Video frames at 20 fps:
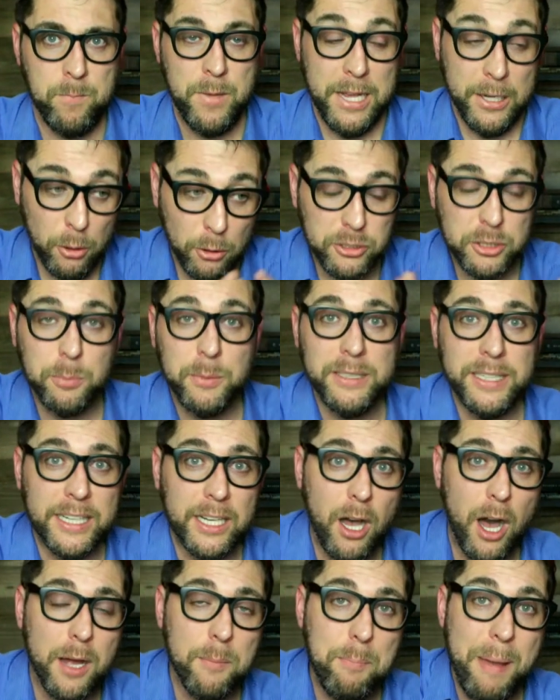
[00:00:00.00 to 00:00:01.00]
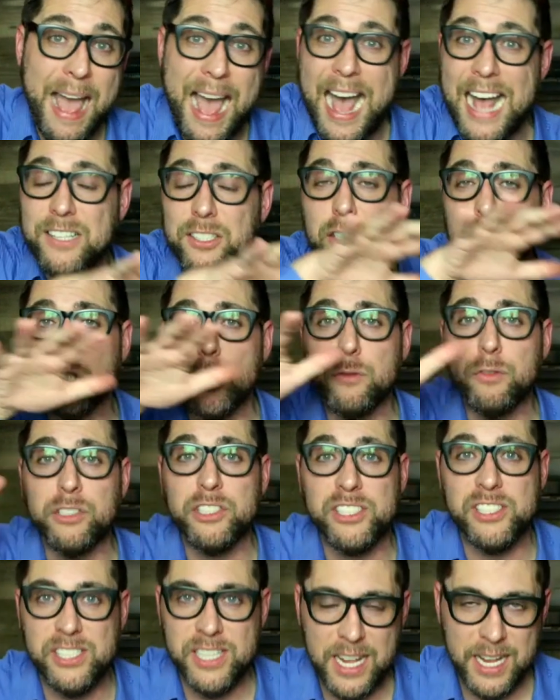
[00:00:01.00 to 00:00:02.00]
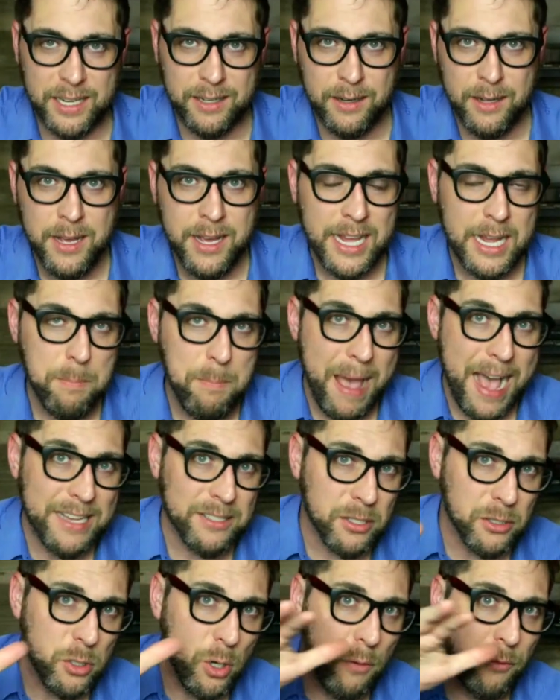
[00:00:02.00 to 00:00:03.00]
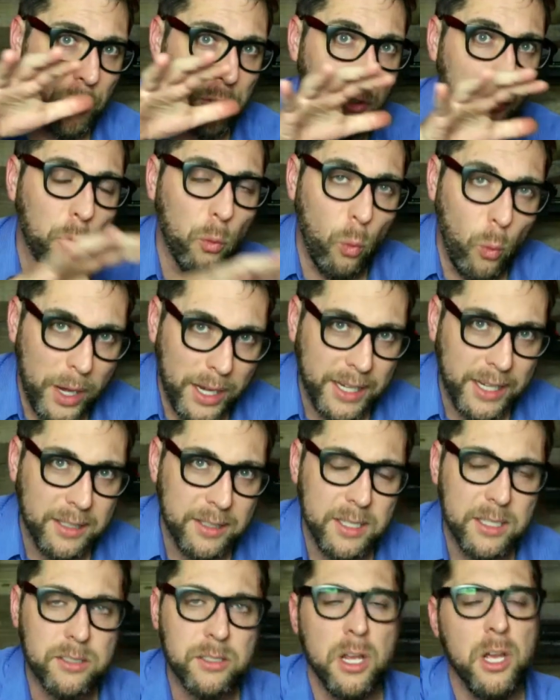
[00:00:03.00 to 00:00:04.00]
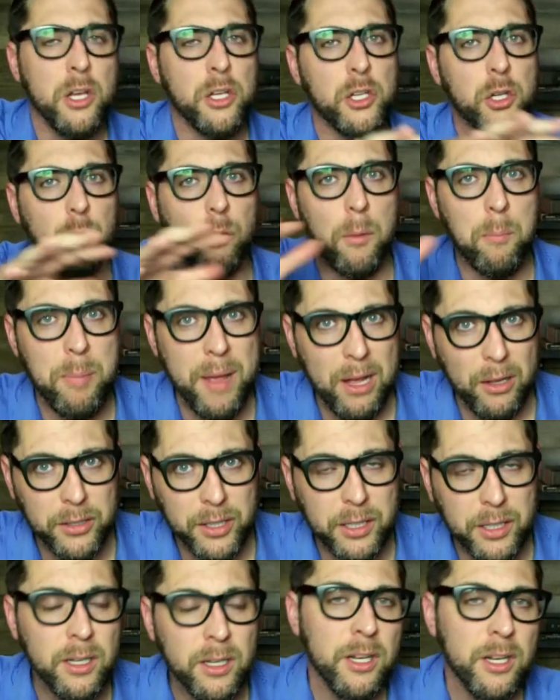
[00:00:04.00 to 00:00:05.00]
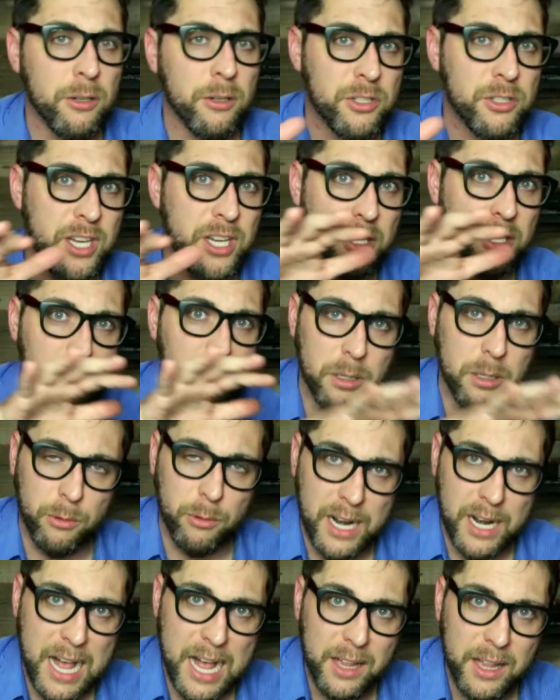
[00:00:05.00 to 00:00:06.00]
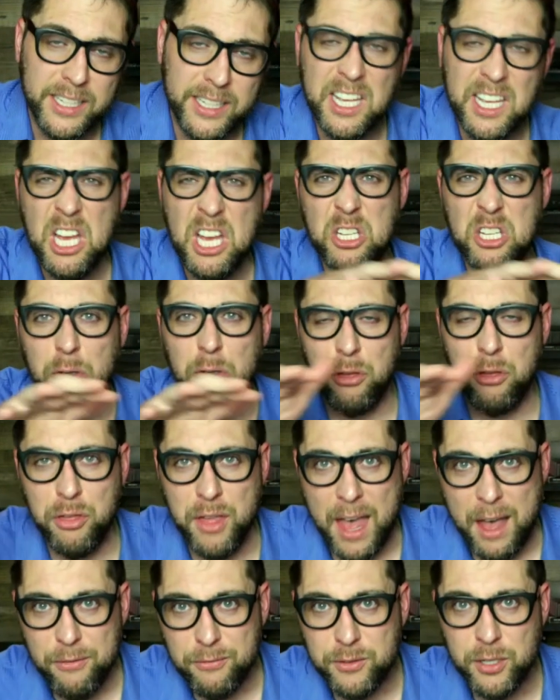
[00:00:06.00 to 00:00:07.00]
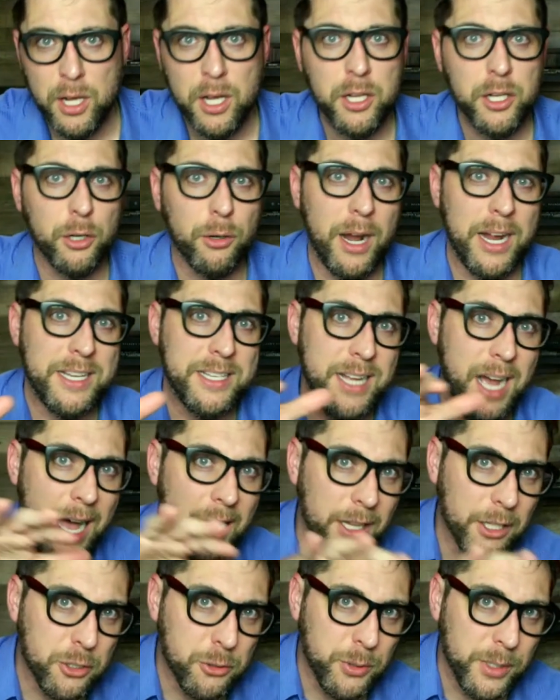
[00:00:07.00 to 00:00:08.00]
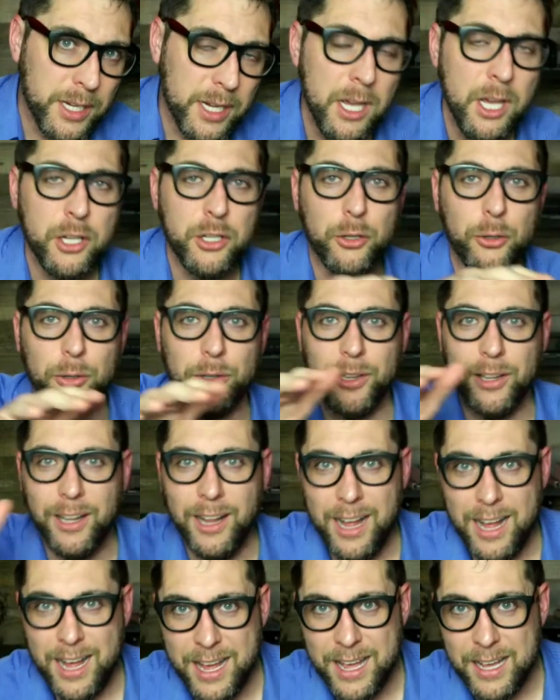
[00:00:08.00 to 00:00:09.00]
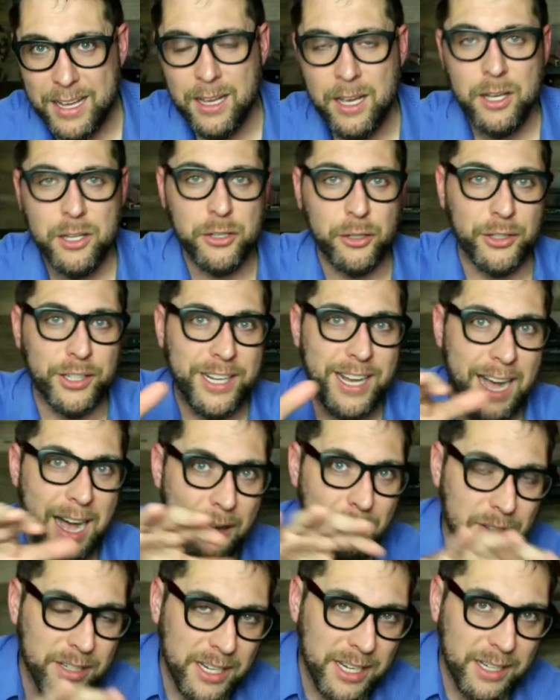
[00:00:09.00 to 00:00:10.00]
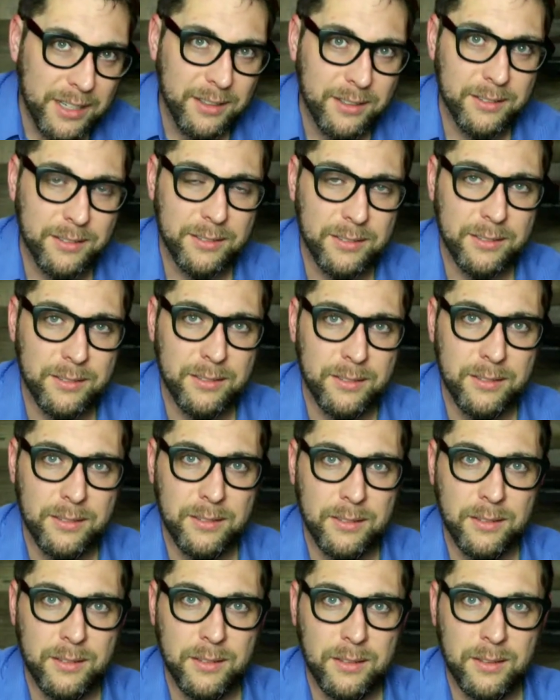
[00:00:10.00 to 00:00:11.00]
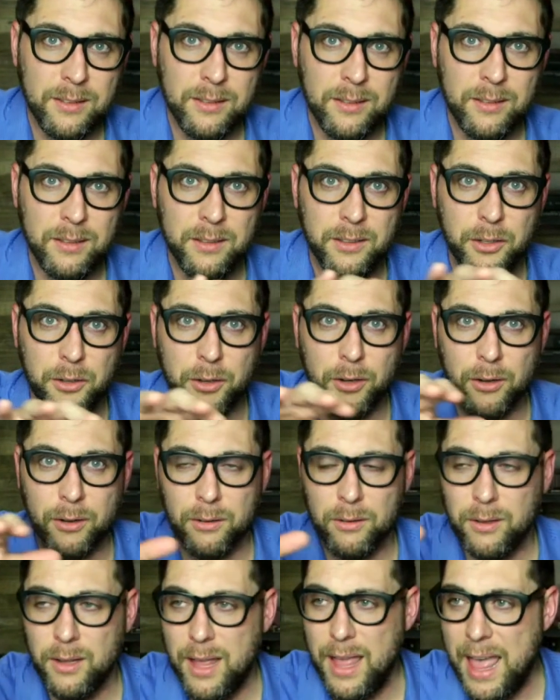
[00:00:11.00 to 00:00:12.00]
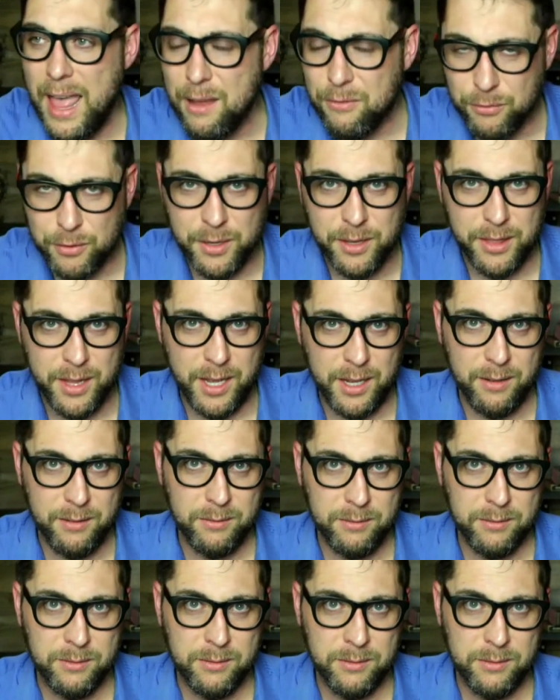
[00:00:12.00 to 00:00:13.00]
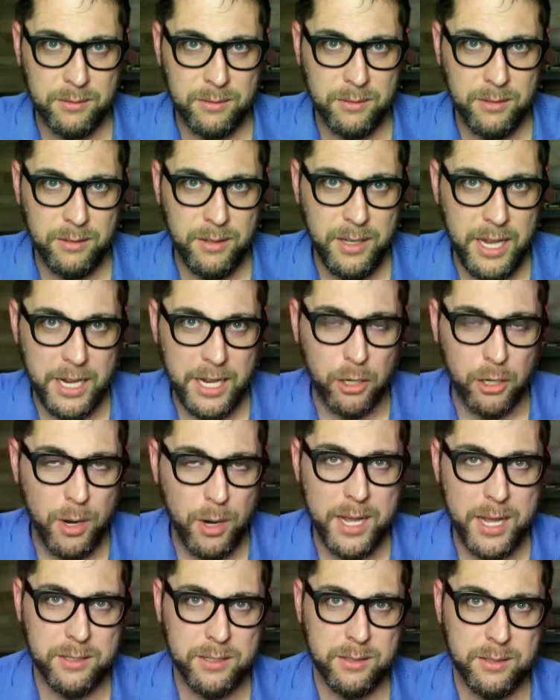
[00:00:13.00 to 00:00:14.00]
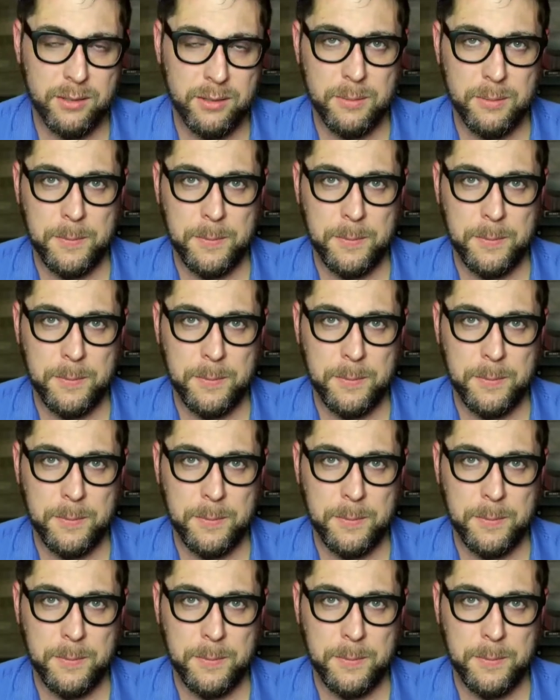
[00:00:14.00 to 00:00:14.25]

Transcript: And ultimately, God passes over sin. He passes over your wickedness, your rebellion, your sexual immorality, your theft, your idolatry, your lying, your coveting, your everything in Christ.